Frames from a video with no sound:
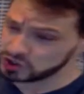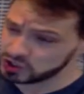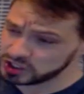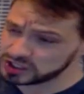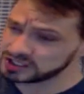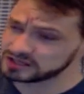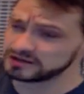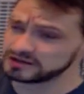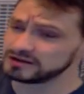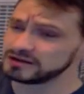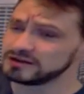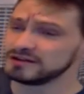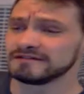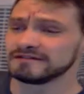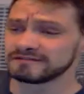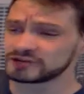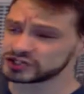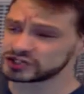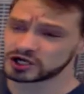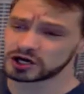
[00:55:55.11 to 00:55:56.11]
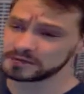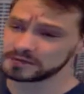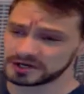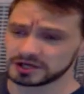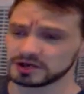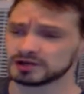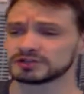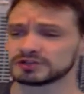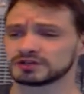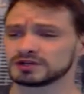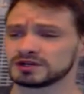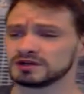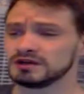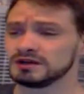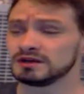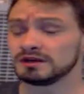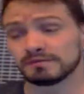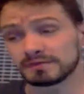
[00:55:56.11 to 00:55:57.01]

looking for Charmin Ultra,